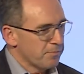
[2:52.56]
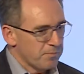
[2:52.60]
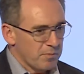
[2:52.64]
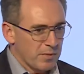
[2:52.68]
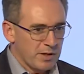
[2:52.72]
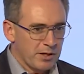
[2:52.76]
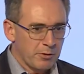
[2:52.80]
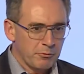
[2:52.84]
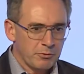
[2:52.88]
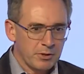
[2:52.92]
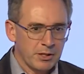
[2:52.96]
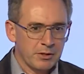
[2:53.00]

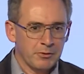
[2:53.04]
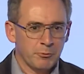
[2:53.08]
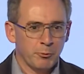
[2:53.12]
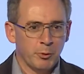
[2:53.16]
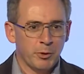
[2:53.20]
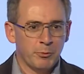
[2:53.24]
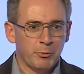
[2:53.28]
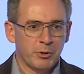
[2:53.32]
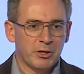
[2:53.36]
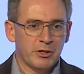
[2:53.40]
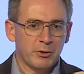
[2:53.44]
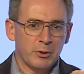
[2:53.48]

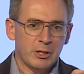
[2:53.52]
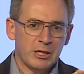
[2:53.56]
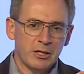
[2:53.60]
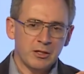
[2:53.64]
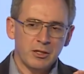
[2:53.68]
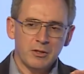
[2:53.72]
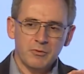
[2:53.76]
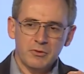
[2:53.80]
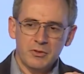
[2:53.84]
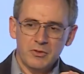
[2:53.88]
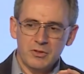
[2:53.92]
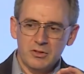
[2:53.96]
they think
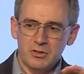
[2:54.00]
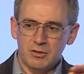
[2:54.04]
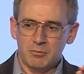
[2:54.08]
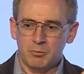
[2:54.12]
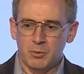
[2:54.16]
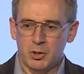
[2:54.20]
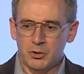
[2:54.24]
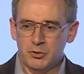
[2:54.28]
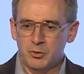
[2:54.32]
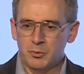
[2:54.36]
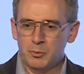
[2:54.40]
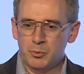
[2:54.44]
of this as a
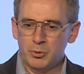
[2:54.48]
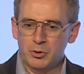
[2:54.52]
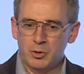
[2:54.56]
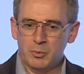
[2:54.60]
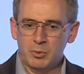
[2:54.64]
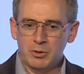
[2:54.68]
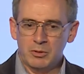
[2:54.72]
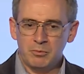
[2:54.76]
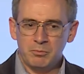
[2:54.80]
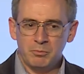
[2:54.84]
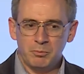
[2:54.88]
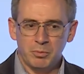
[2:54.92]
modern
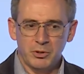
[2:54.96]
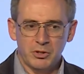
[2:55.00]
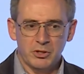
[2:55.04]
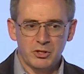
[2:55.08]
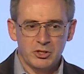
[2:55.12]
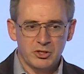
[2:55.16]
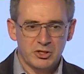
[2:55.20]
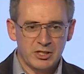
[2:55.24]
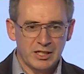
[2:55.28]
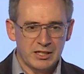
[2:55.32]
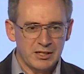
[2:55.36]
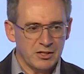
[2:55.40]
problem, but the
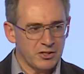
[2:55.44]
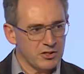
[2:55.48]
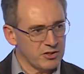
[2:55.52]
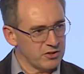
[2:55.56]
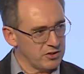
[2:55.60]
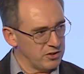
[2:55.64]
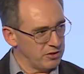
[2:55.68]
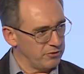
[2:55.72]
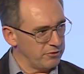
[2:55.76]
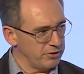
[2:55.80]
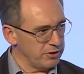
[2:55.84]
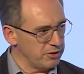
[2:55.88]

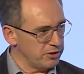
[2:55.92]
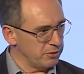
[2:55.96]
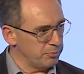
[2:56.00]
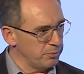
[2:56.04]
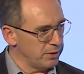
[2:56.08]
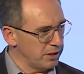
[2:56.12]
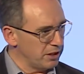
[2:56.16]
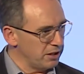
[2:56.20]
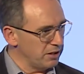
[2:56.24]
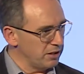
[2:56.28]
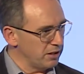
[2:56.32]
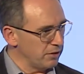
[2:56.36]
genesis, the very
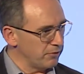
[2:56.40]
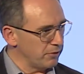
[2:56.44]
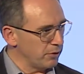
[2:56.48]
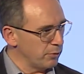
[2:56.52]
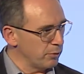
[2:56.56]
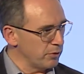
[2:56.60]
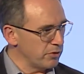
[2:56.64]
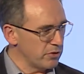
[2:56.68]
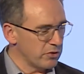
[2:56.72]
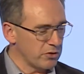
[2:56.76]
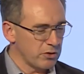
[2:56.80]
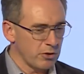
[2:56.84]
beginning of it
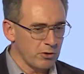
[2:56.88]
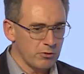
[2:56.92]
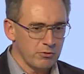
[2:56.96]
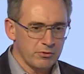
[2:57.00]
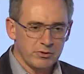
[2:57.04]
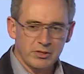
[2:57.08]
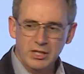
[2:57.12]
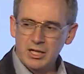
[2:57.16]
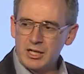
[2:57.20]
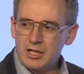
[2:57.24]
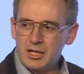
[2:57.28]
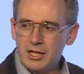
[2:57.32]
was sown
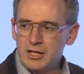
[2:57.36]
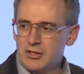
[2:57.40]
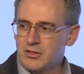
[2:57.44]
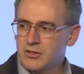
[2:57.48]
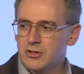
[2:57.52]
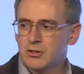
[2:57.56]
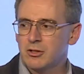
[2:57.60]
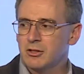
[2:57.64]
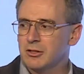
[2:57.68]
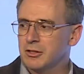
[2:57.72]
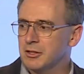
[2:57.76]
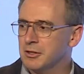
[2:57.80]
decades
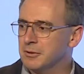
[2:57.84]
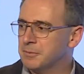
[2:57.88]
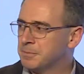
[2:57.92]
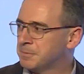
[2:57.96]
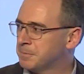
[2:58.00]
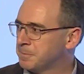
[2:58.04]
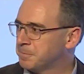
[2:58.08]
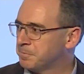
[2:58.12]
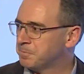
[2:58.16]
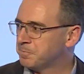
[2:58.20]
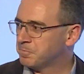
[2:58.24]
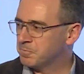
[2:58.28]
earlier,
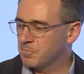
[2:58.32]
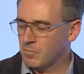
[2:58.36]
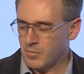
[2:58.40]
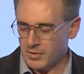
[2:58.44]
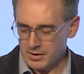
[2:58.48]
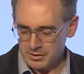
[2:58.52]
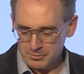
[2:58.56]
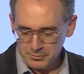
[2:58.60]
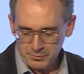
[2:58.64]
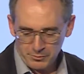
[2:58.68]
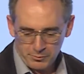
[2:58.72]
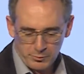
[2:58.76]

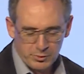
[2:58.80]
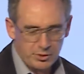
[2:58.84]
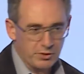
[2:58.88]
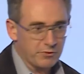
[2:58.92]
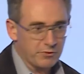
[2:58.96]
which I